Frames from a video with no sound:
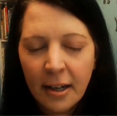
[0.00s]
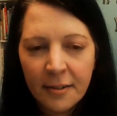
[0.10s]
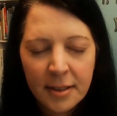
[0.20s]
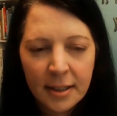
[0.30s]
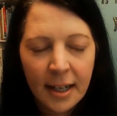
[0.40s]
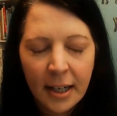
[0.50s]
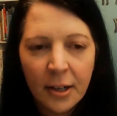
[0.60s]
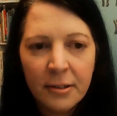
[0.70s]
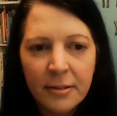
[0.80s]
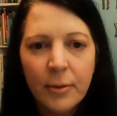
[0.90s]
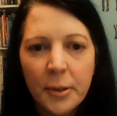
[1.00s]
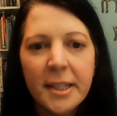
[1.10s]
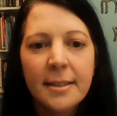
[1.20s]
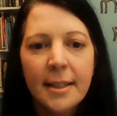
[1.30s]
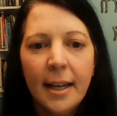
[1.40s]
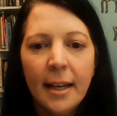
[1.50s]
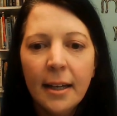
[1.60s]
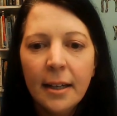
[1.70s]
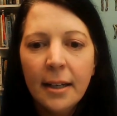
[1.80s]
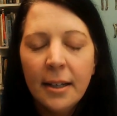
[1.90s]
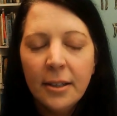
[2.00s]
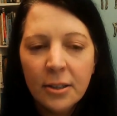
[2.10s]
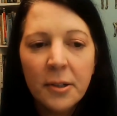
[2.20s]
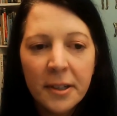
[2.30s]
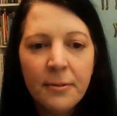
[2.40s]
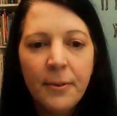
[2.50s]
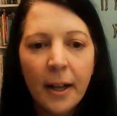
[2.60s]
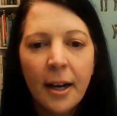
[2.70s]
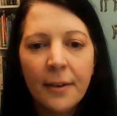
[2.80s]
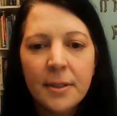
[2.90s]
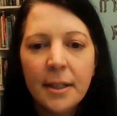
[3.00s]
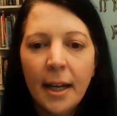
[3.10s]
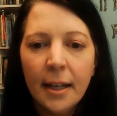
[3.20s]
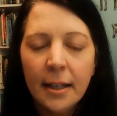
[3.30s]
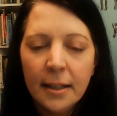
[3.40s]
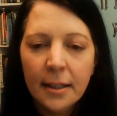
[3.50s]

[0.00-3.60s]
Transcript: And all of a sudden, I heard a voice say, You're going to fall off today.